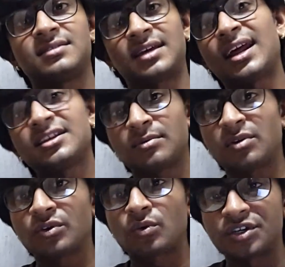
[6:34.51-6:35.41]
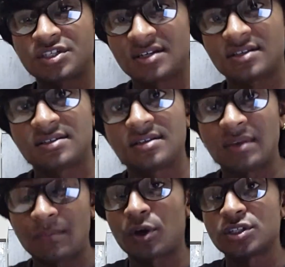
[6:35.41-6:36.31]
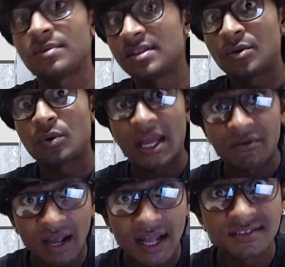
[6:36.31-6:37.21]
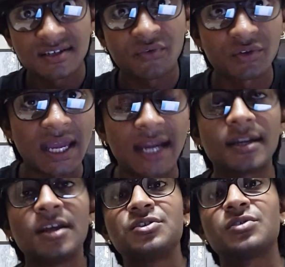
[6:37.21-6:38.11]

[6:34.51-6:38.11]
there are some of the questions may possible they don't have an answer for that.